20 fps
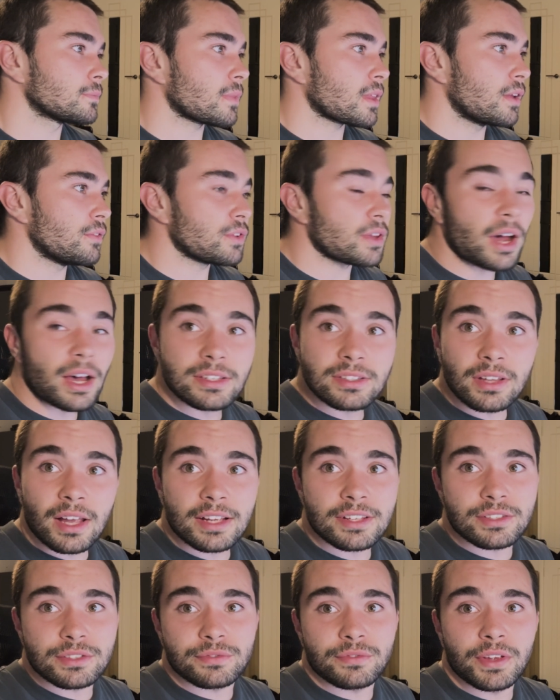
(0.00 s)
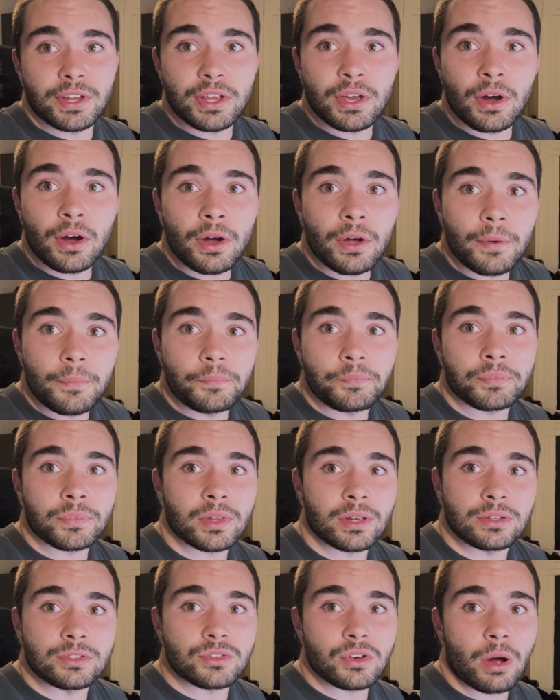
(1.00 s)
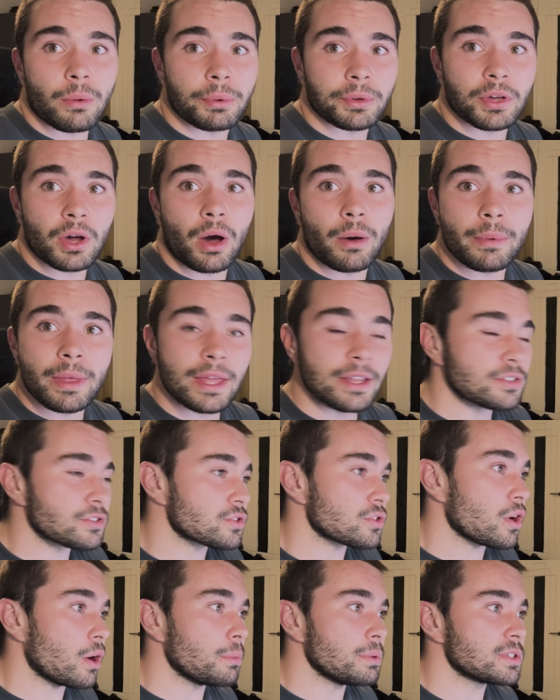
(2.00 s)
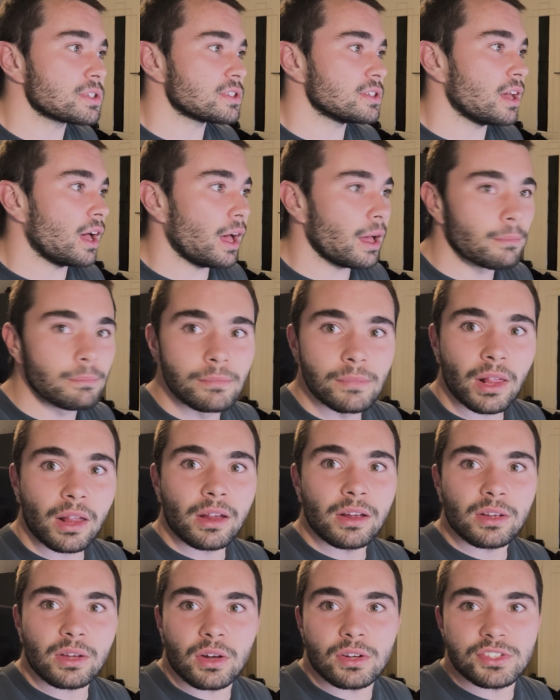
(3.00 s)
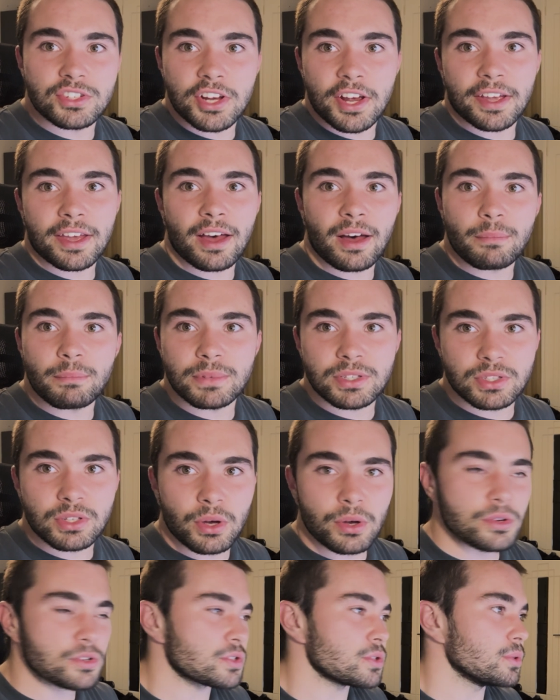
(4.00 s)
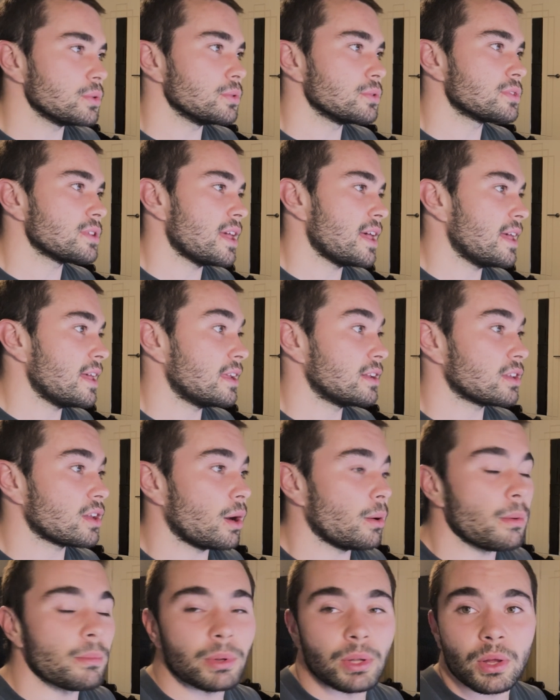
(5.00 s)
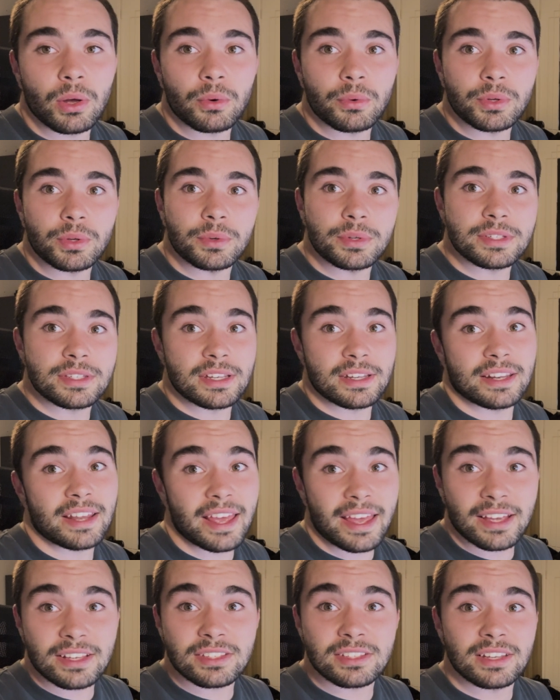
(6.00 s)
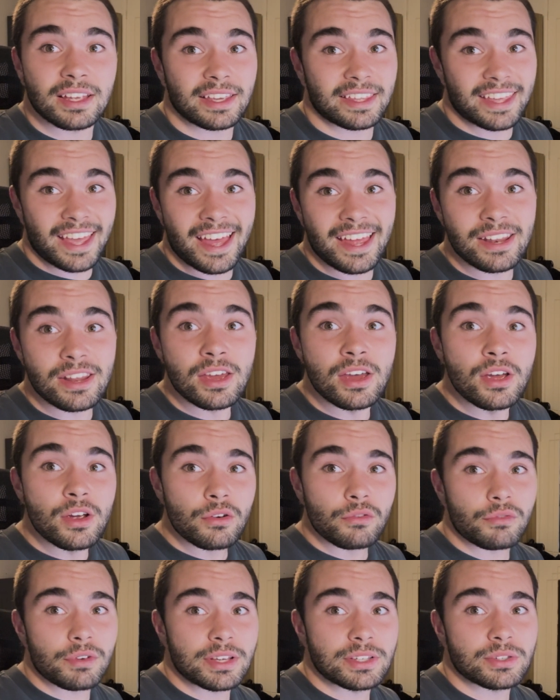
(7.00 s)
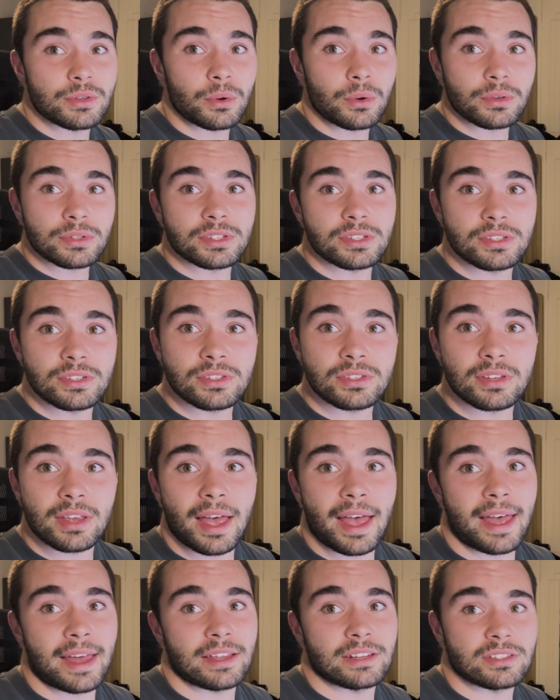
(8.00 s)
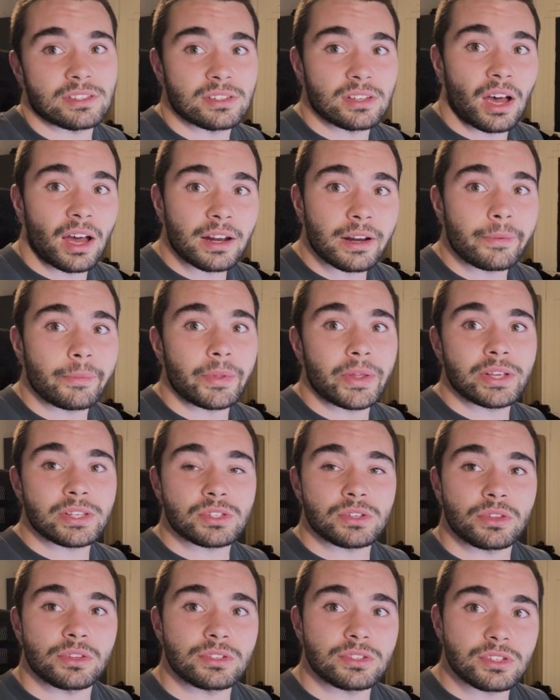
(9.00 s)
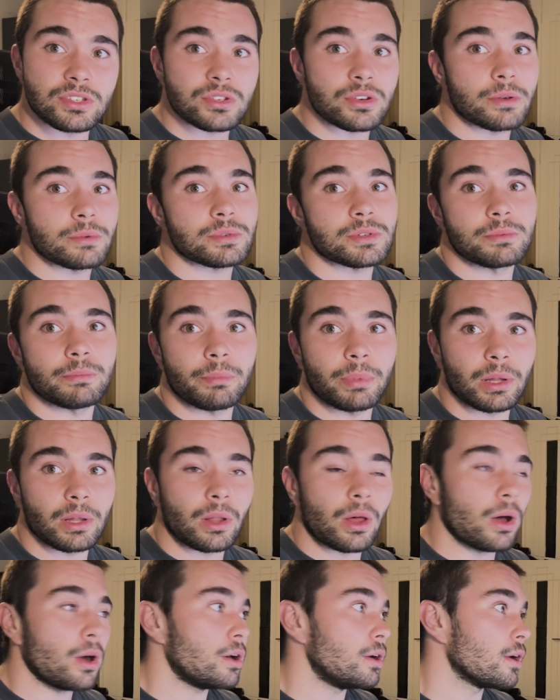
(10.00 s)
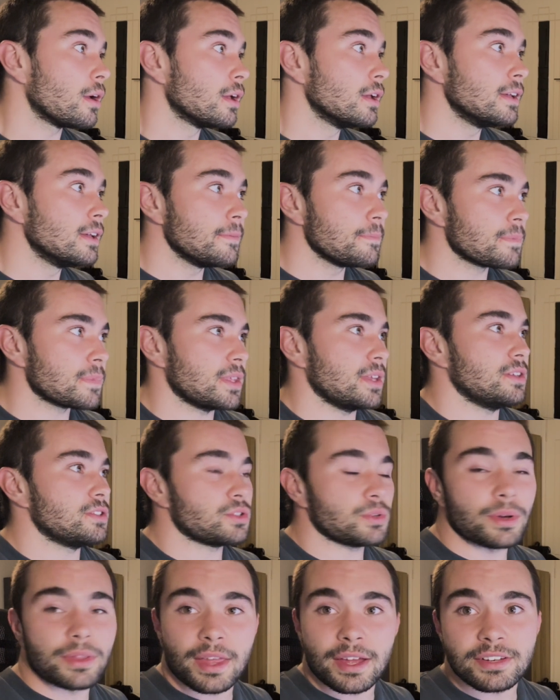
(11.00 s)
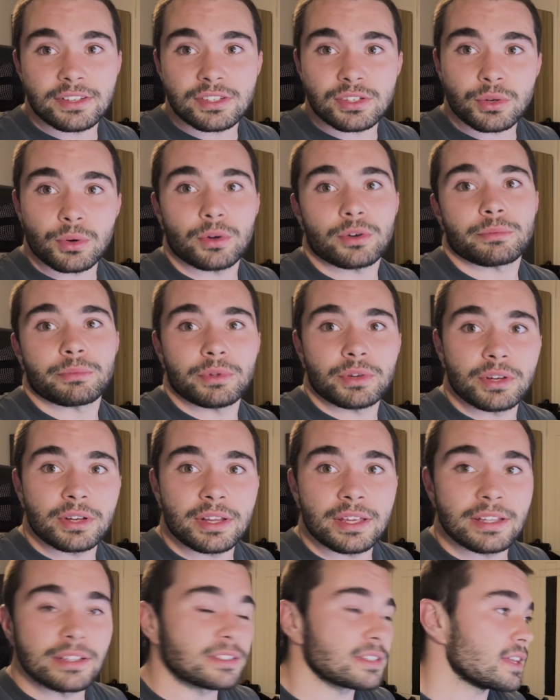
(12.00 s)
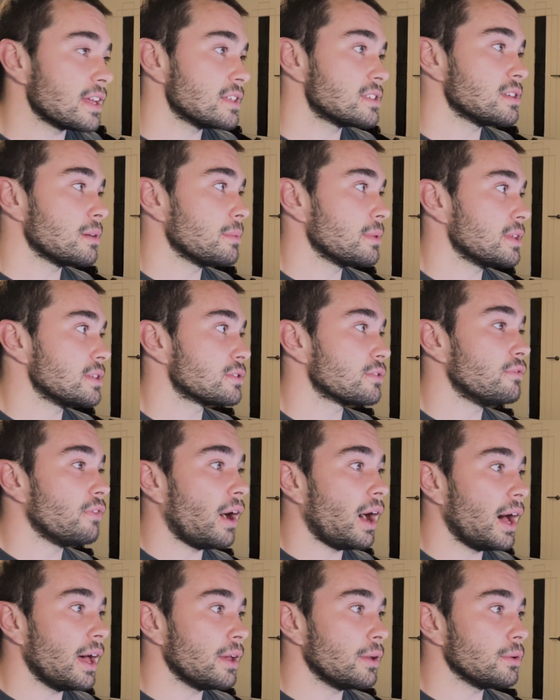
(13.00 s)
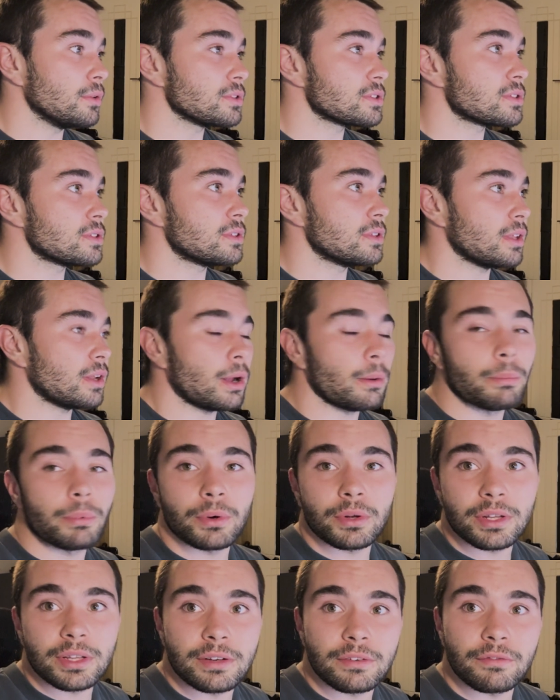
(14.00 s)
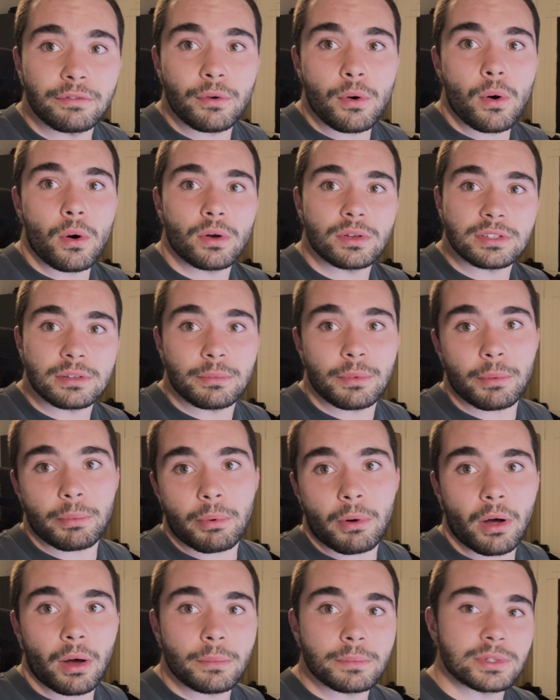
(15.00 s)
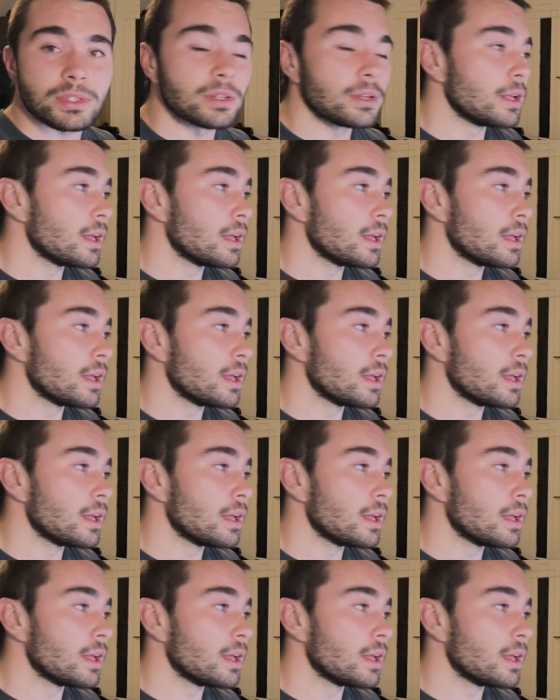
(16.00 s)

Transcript: If you guys like this video, drop a comment, drop a sub, go check out my socials, and comment below what you want to see next. Again, resources and sign up links in the description below. Yeah, join that Discord community and to get some of these files that I'll put in for some of the prompts.